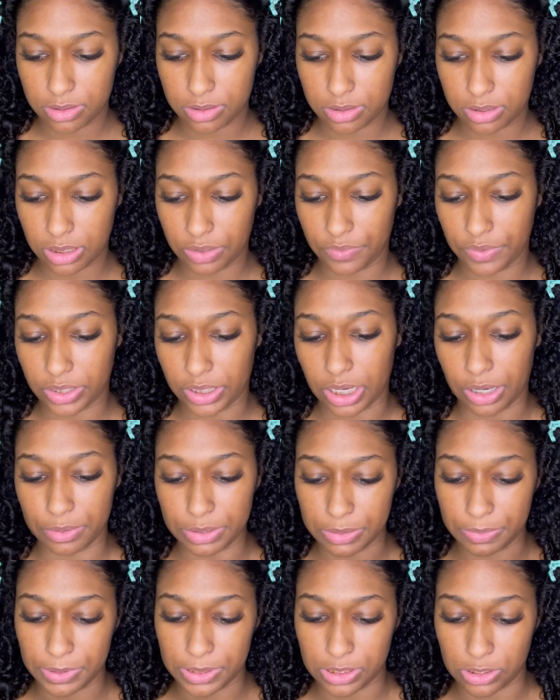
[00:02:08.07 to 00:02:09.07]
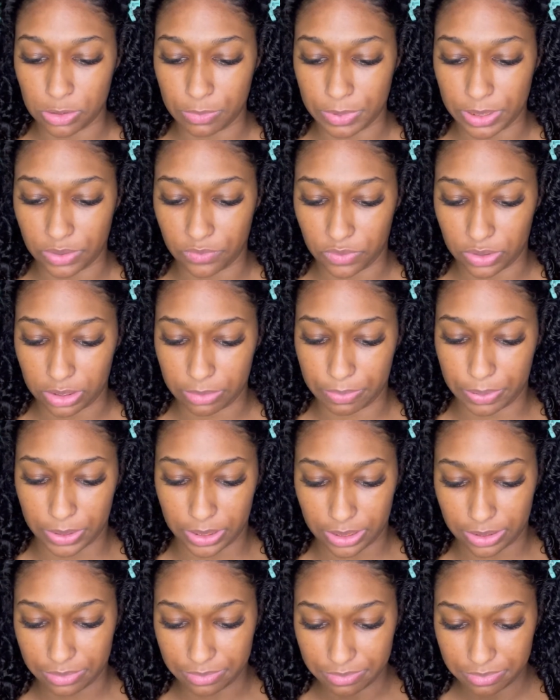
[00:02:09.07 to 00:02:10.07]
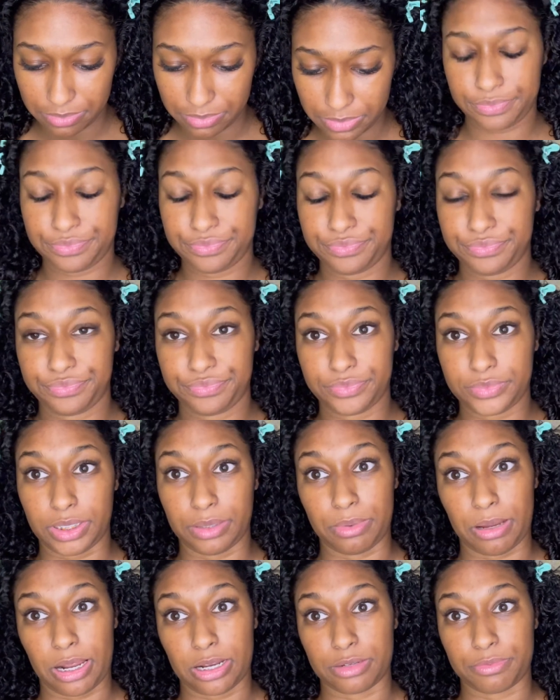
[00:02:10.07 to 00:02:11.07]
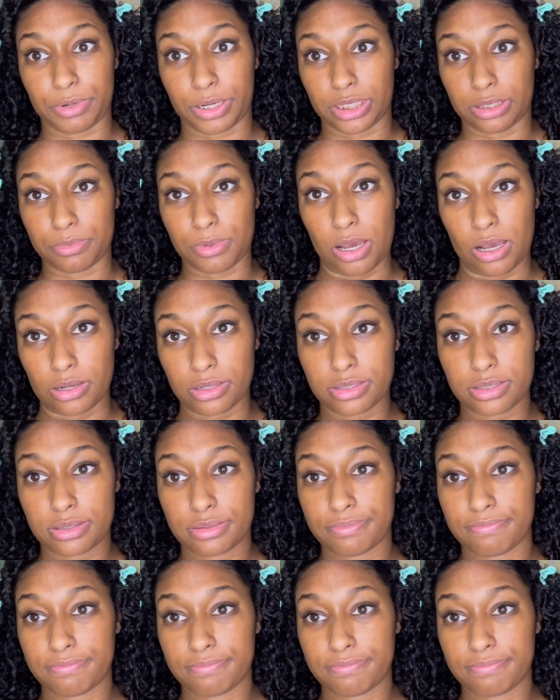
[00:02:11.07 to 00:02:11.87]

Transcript: I feel like I'm supposed to open it from the bottom. I've had to break the box.